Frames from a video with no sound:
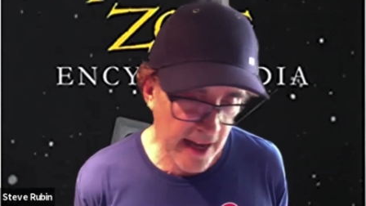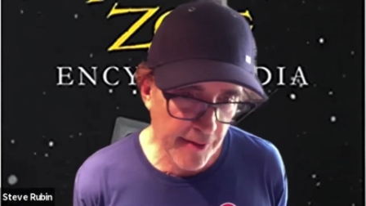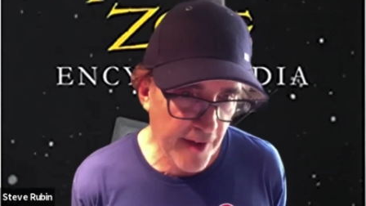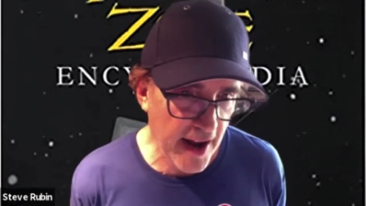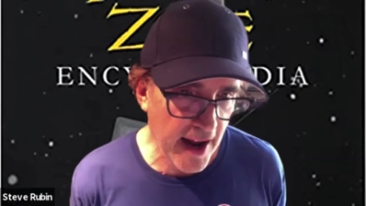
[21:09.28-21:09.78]

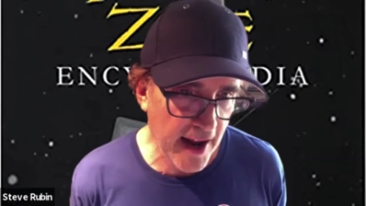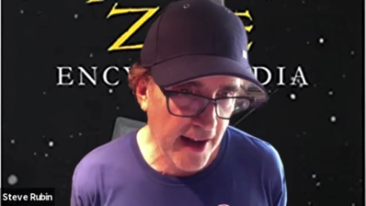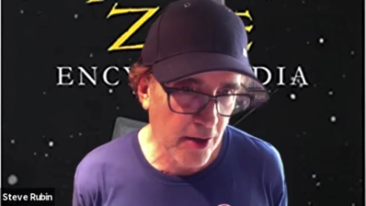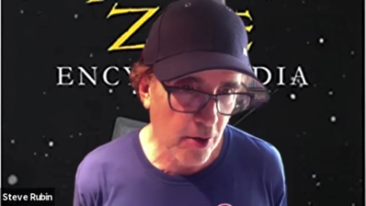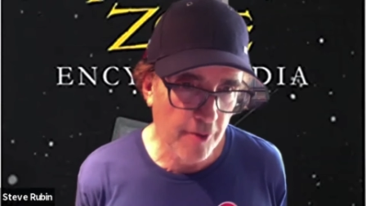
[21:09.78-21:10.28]

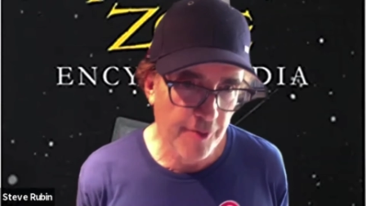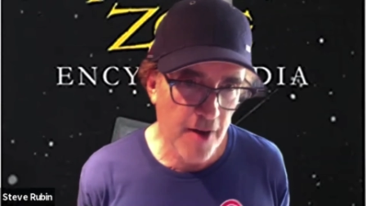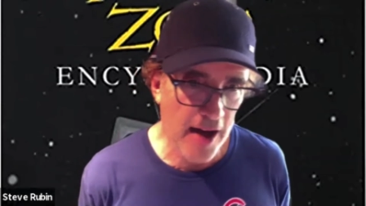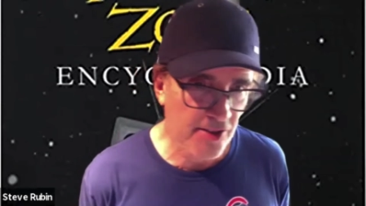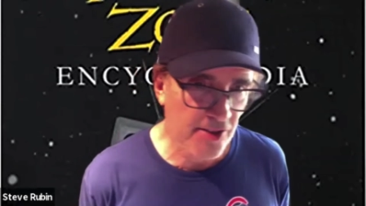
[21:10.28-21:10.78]
fan or a
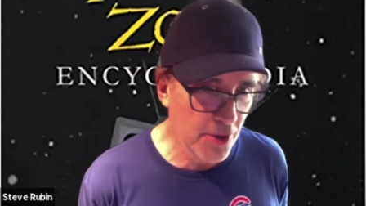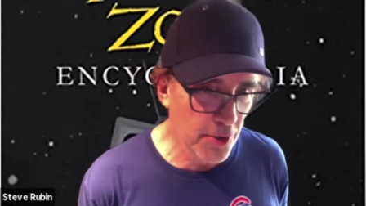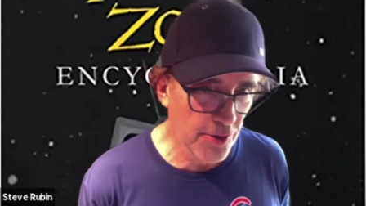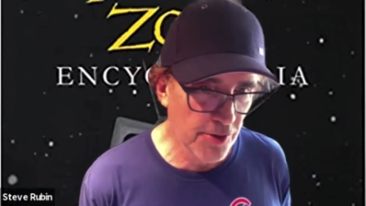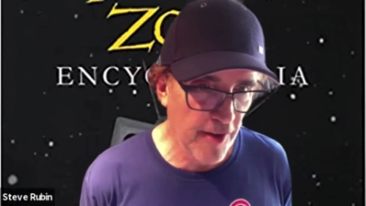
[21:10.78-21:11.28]
Fox
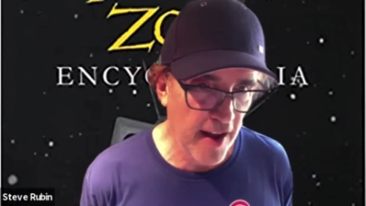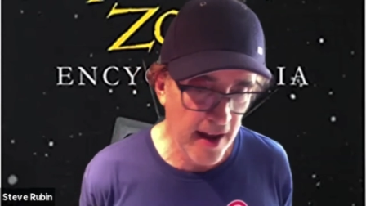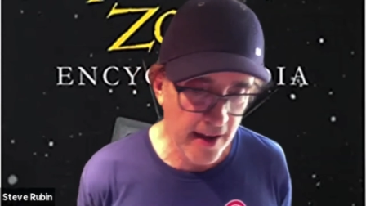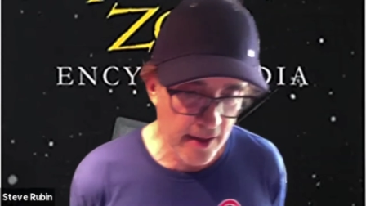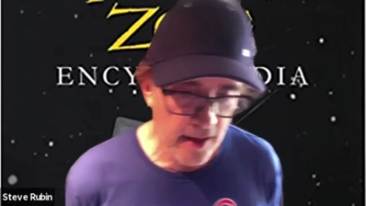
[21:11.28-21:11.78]
News
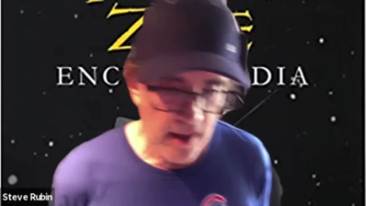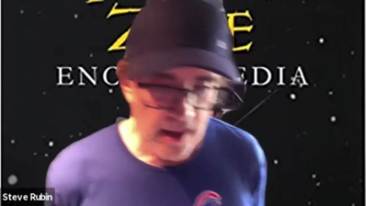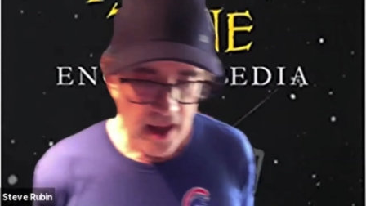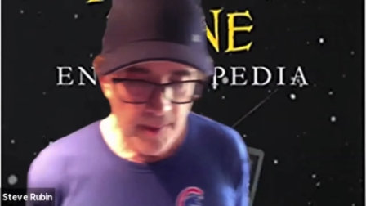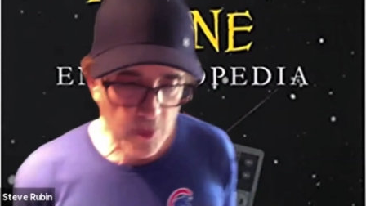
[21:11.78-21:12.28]
fan,
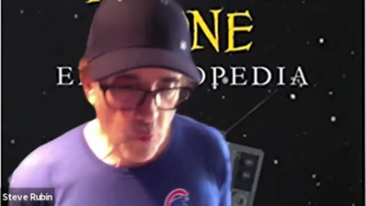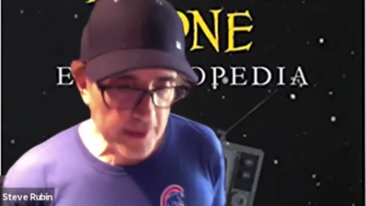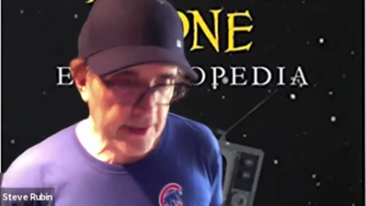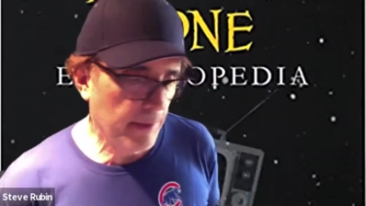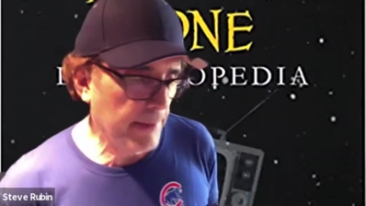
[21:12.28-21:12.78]
I mean, when
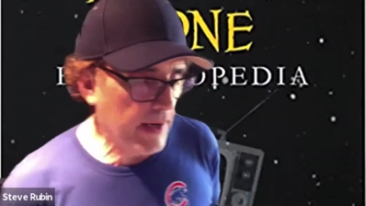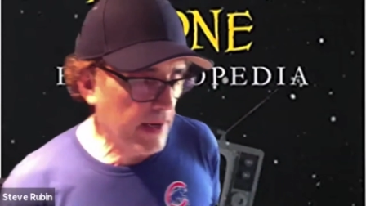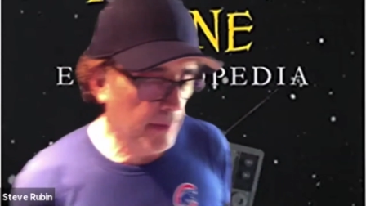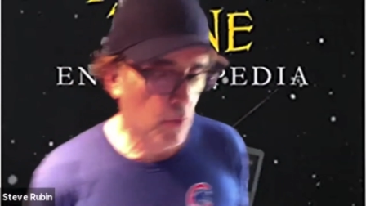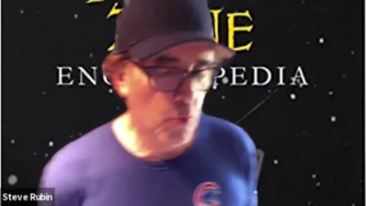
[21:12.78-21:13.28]
did it
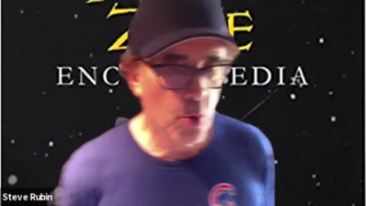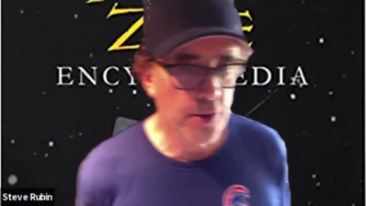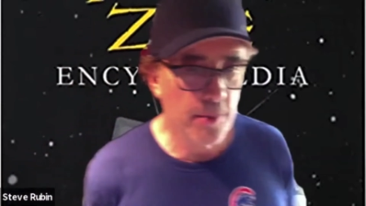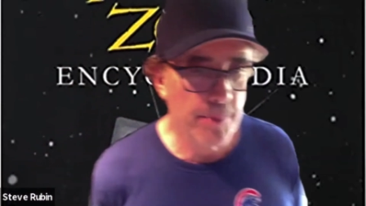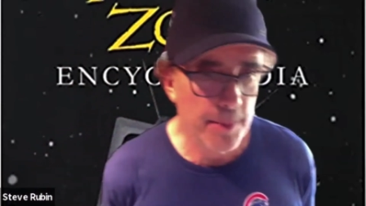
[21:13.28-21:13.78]
become a rule
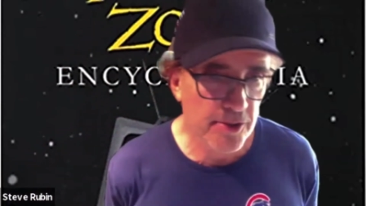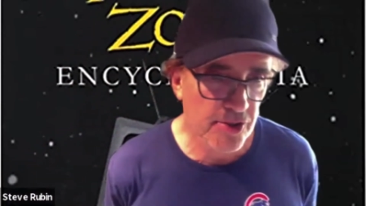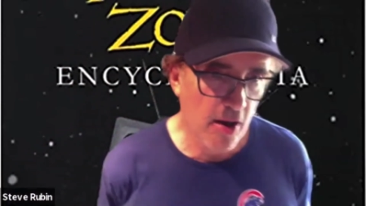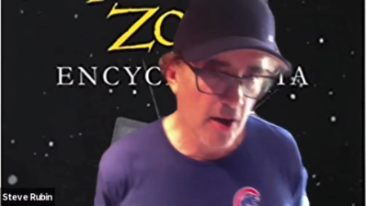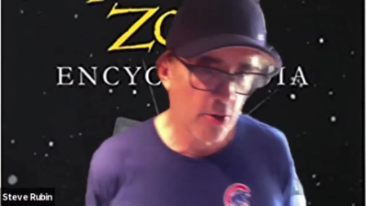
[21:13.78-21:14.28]
that people
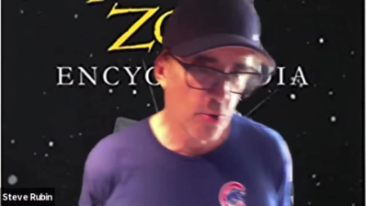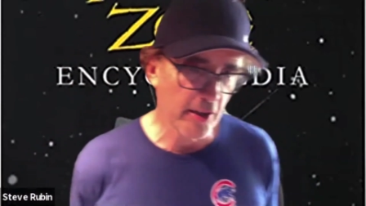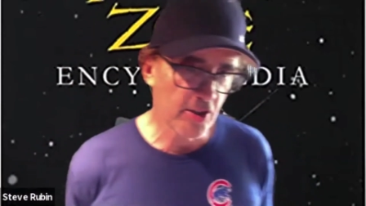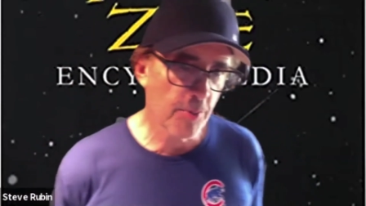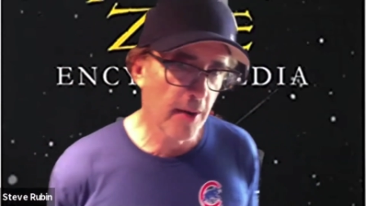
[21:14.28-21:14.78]
started to
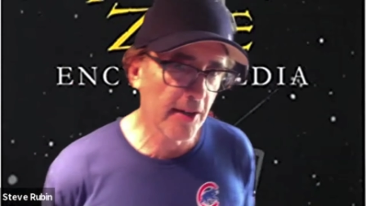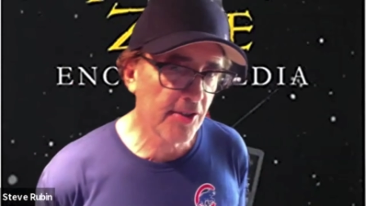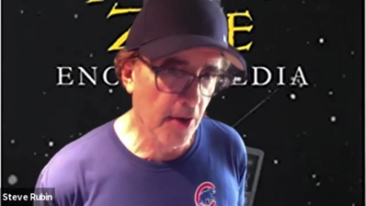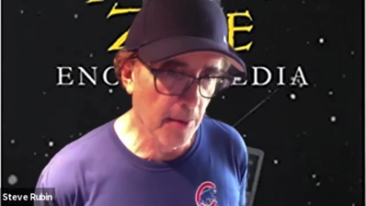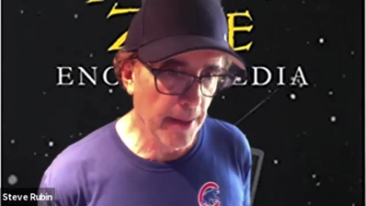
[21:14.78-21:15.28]
express
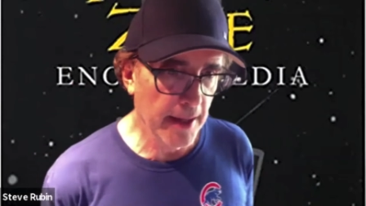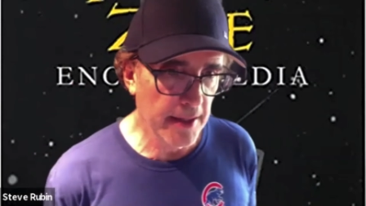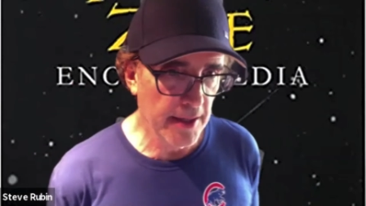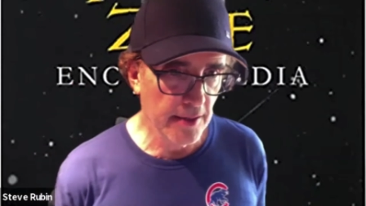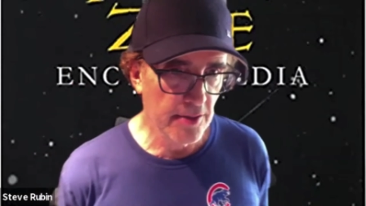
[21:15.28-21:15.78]
their
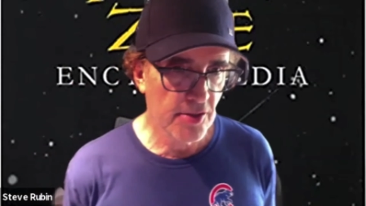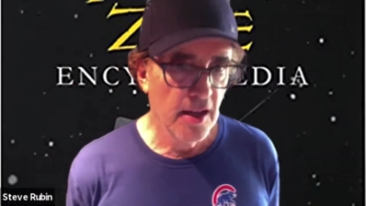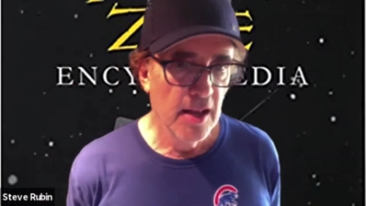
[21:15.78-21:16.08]
opinions?